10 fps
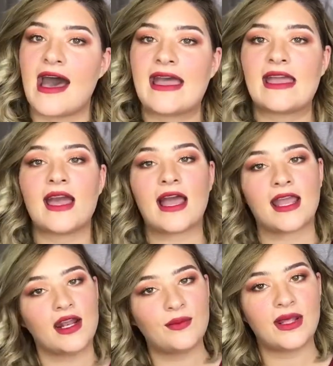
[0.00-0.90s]
I
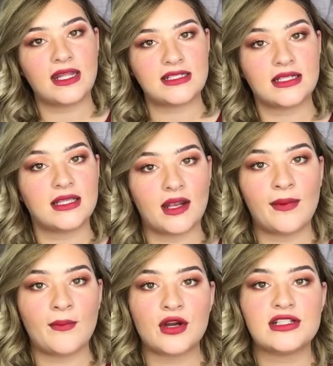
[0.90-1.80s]
kind of went into a little
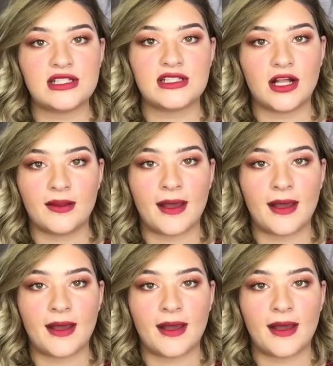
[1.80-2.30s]
bit more detail